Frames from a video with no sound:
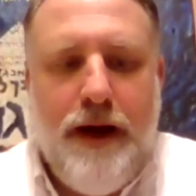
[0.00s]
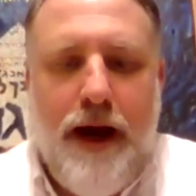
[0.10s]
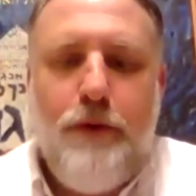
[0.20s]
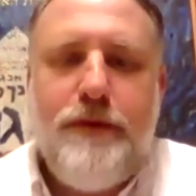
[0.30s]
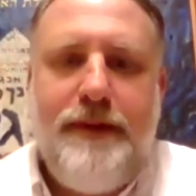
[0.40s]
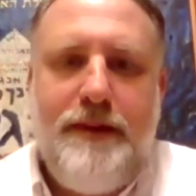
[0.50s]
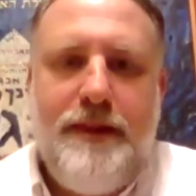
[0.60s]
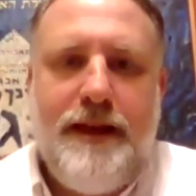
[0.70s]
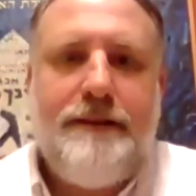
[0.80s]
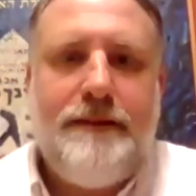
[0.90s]
I would say
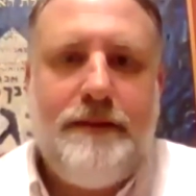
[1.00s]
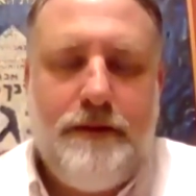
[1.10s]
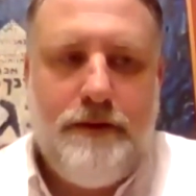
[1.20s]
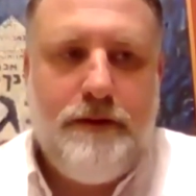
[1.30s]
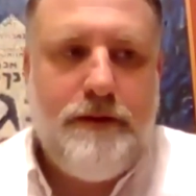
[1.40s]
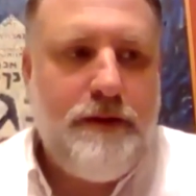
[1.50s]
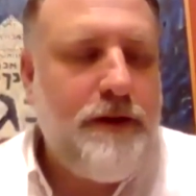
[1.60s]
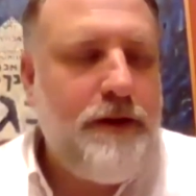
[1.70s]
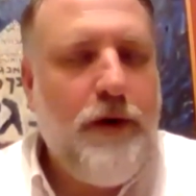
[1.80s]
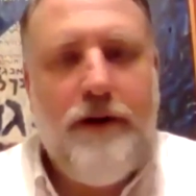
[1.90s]
that
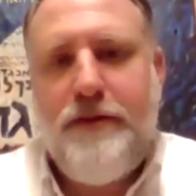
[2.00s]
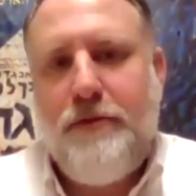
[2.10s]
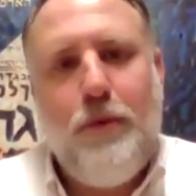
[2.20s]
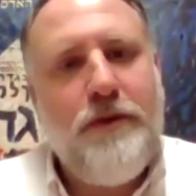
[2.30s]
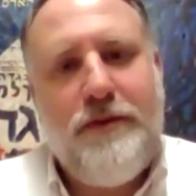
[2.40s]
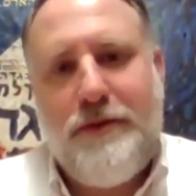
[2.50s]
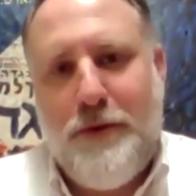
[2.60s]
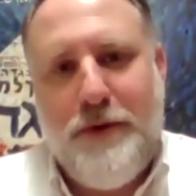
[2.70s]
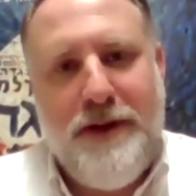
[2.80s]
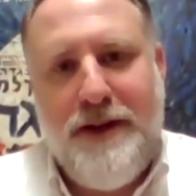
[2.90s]
Yoav is one
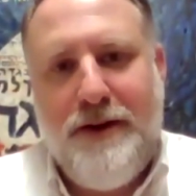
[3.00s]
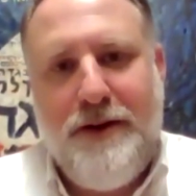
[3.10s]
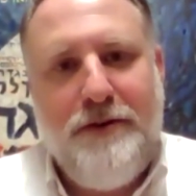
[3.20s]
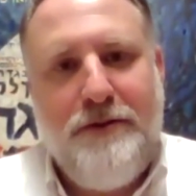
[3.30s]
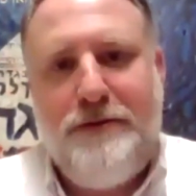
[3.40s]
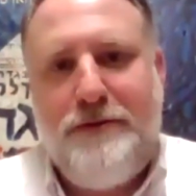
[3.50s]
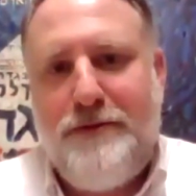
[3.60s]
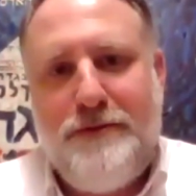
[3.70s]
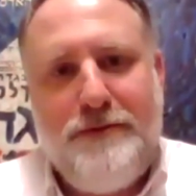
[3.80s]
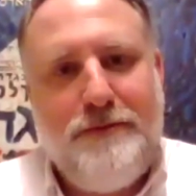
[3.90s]
story of
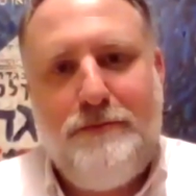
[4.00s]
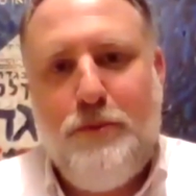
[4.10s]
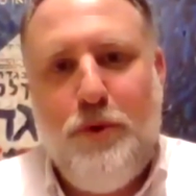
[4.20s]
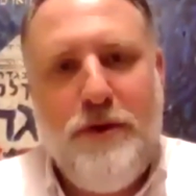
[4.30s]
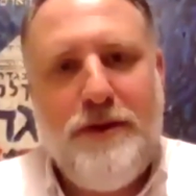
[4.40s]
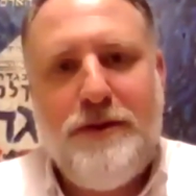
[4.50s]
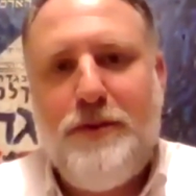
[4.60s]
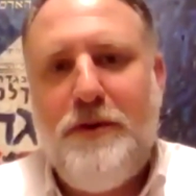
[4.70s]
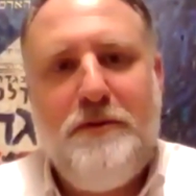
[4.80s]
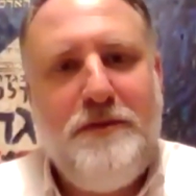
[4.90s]
more than
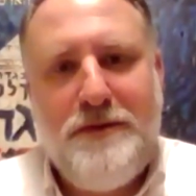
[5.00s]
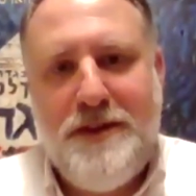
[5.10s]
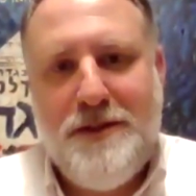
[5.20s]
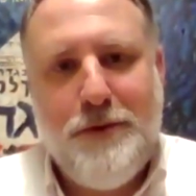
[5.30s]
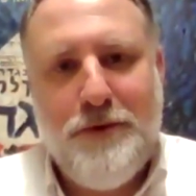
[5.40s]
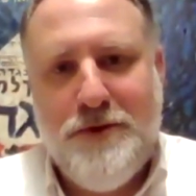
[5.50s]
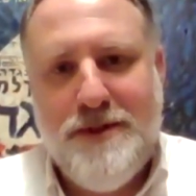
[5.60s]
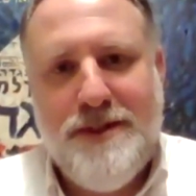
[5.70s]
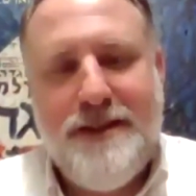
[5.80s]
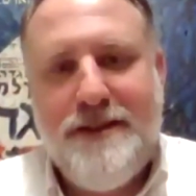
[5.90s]
250
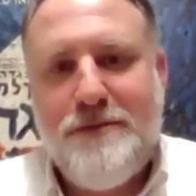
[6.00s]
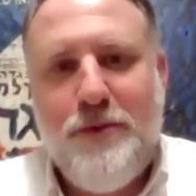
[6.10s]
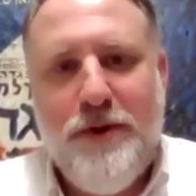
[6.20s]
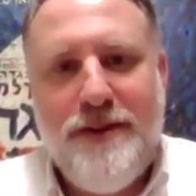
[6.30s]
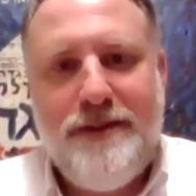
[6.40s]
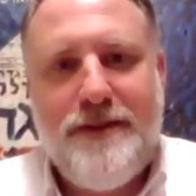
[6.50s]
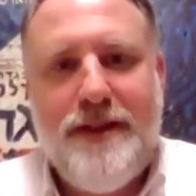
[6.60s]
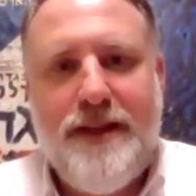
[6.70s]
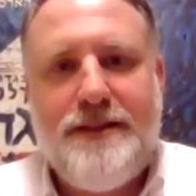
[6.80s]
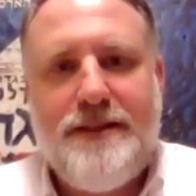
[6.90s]
soldiers at this point
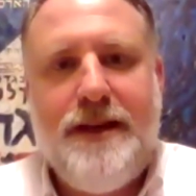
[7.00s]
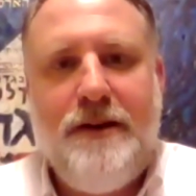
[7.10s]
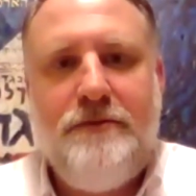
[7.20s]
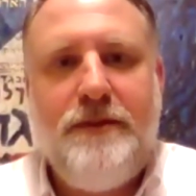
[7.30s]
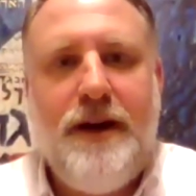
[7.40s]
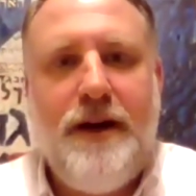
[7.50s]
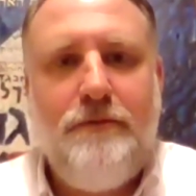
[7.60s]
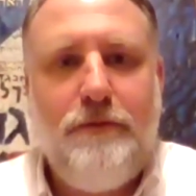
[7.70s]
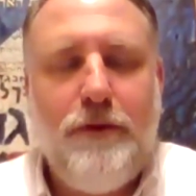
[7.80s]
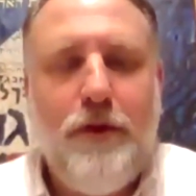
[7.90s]
that have
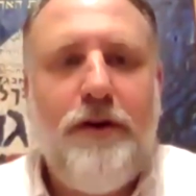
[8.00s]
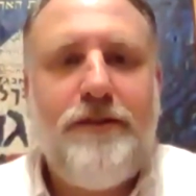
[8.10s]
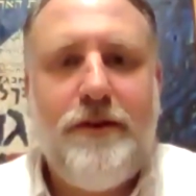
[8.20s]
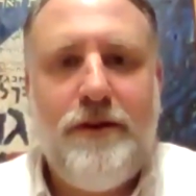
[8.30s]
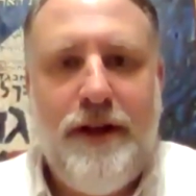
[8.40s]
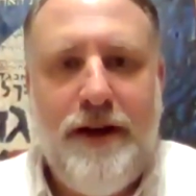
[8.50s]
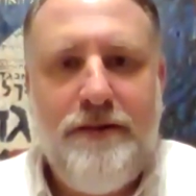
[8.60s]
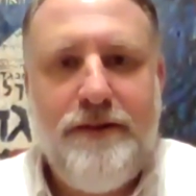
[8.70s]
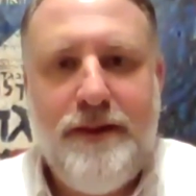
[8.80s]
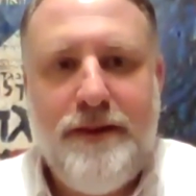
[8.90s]
lost their
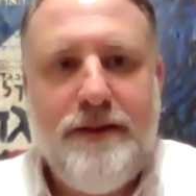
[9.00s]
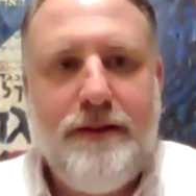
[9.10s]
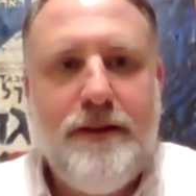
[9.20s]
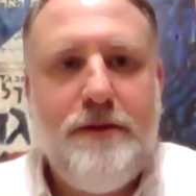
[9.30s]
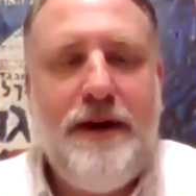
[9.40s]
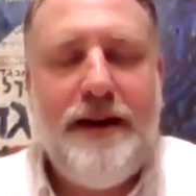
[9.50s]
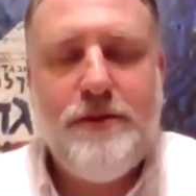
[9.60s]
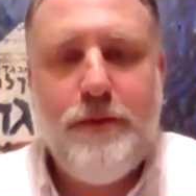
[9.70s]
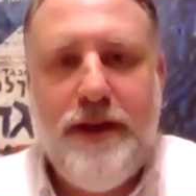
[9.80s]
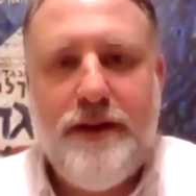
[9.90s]
lives in the
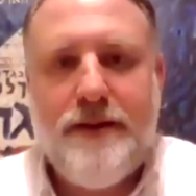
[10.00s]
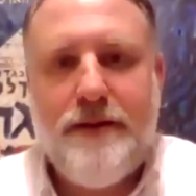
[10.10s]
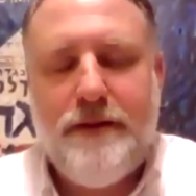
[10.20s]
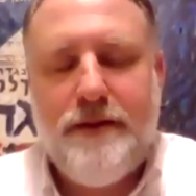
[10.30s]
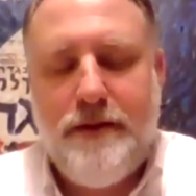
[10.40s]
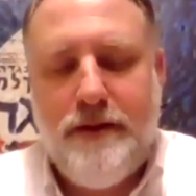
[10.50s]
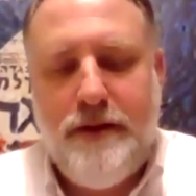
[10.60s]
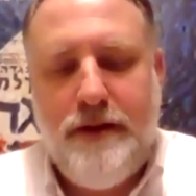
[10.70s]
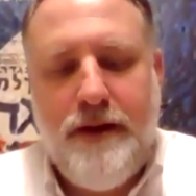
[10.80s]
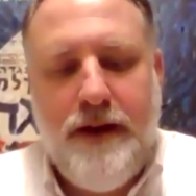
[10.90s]
past week.
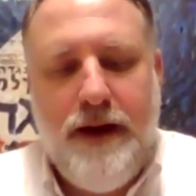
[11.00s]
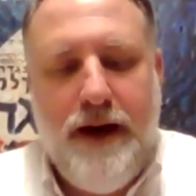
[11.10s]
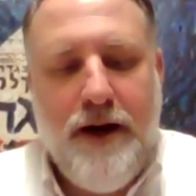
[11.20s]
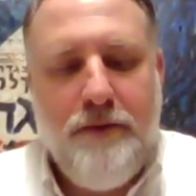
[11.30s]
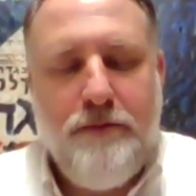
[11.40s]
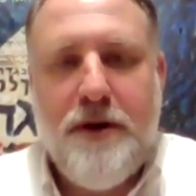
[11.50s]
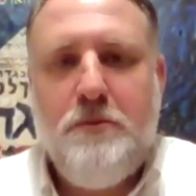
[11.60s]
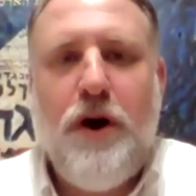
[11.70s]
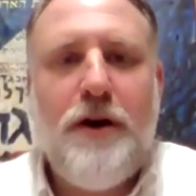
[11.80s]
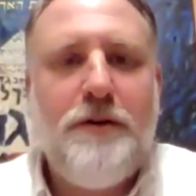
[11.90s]
But
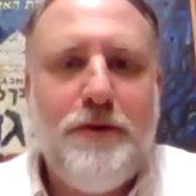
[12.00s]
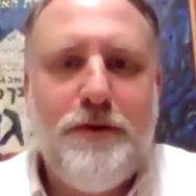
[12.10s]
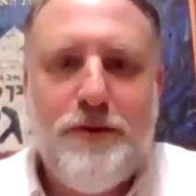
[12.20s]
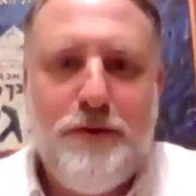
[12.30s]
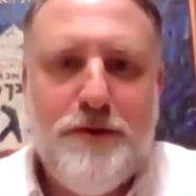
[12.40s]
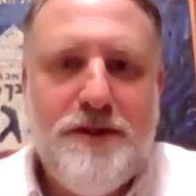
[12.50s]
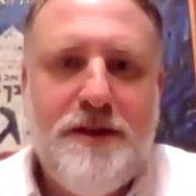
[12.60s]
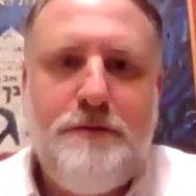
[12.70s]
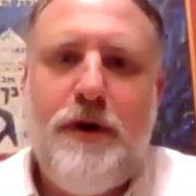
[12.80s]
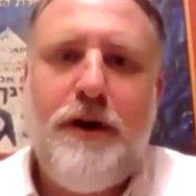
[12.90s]
among those soldiers
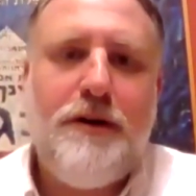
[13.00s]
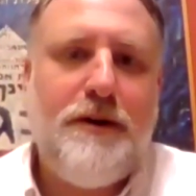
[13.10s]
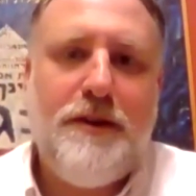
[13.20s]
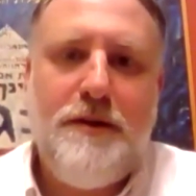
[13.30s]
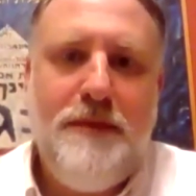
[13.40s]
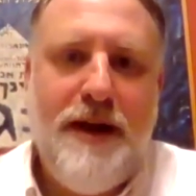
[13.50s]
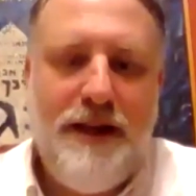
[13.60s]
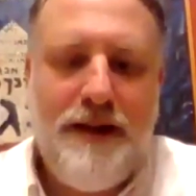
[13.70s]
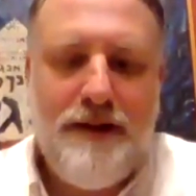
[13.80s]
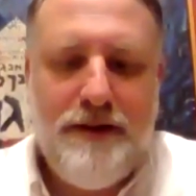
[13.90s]
and among the
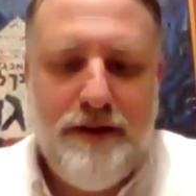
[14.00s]
many